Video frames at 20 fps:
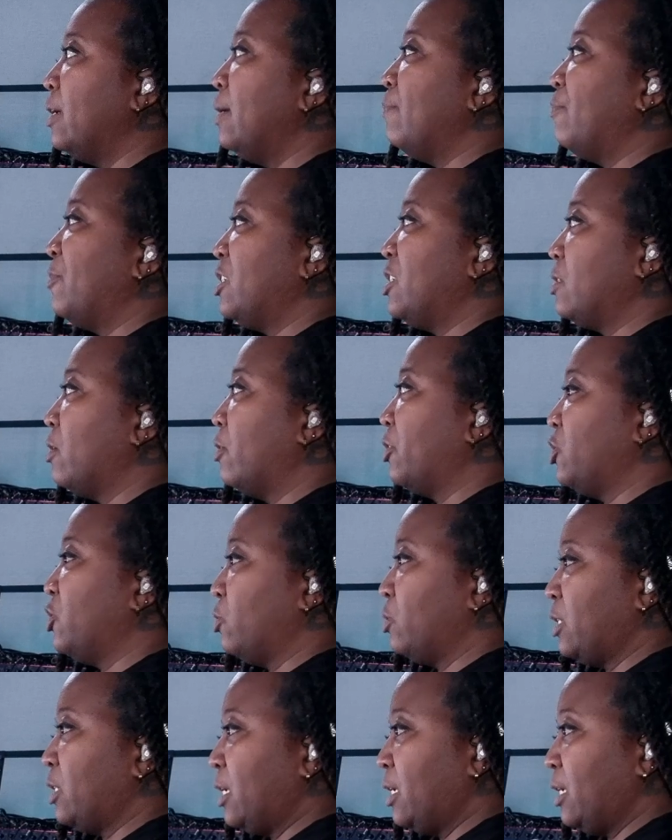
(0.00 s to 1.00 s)
as long as you're
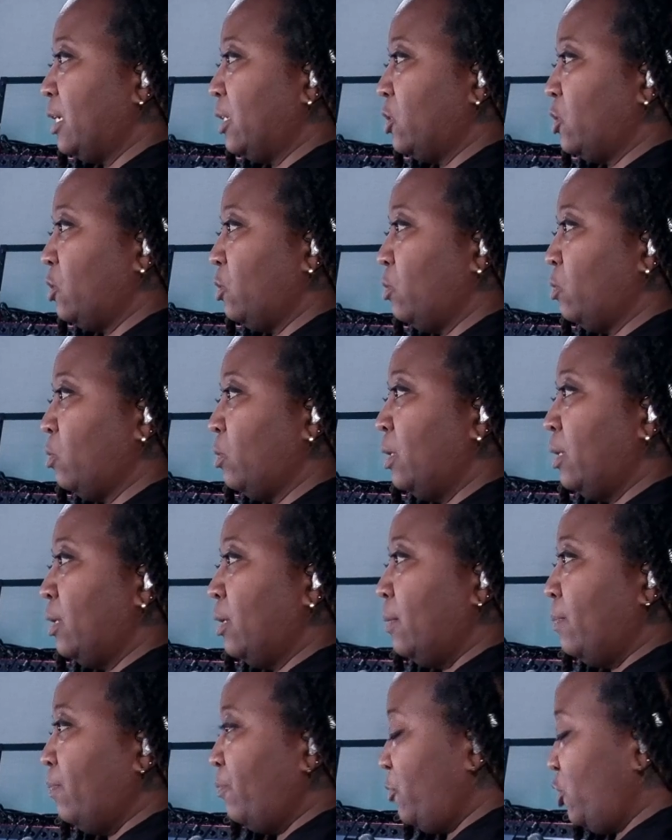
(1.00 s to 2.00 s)
sending to
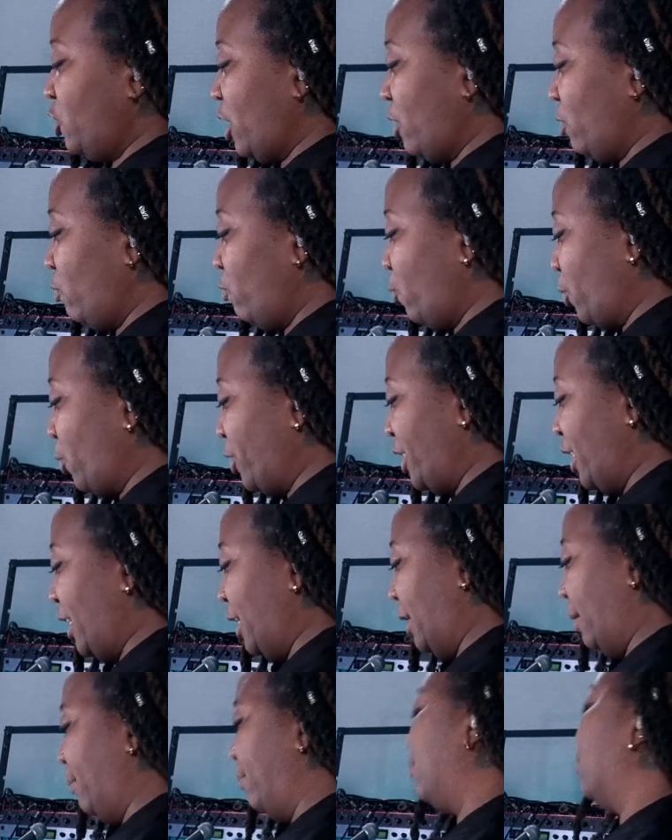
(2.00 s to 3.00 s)
channel
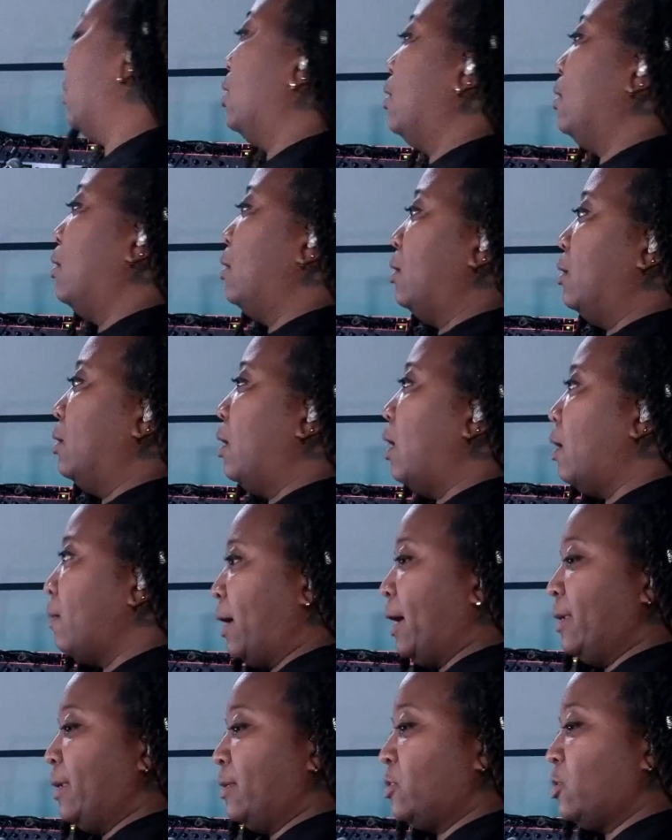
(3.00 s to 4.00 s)
14. All
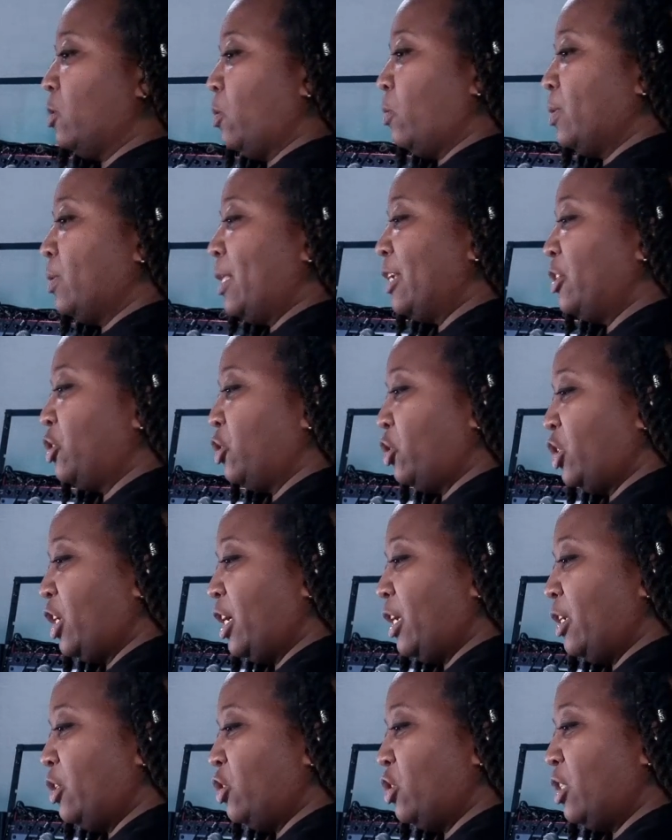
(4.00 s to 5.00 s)
right, so that should
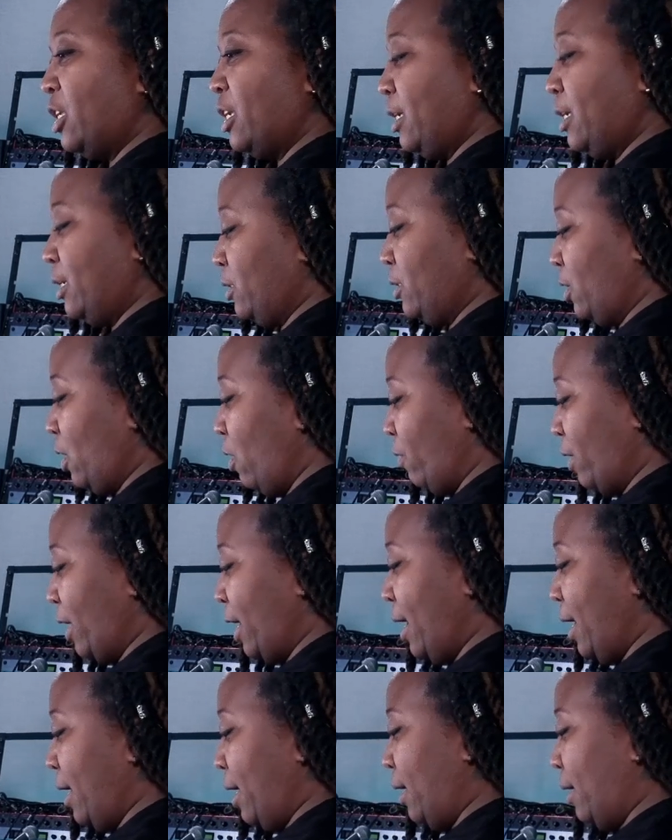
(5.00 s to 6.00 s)
change things.
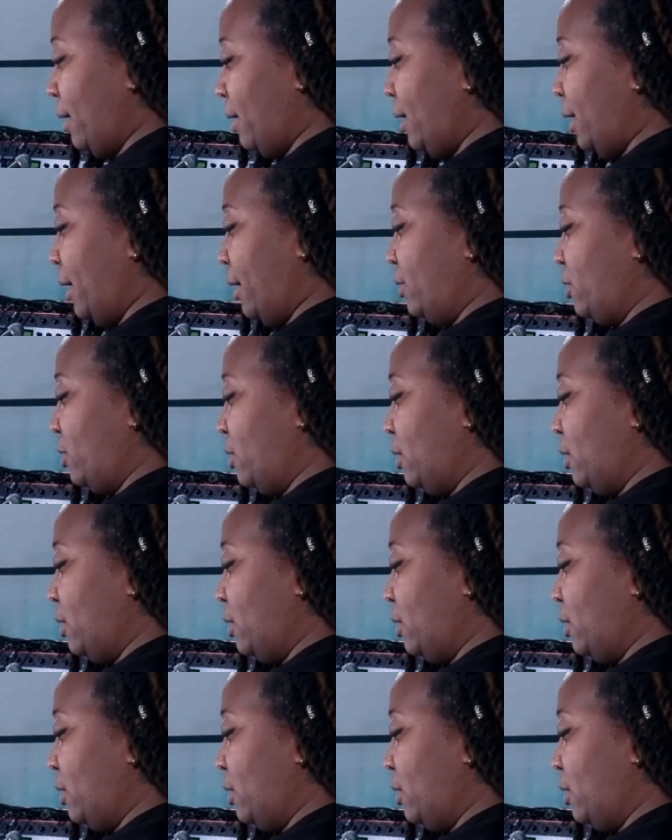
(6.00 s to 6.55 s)
Okay, yes.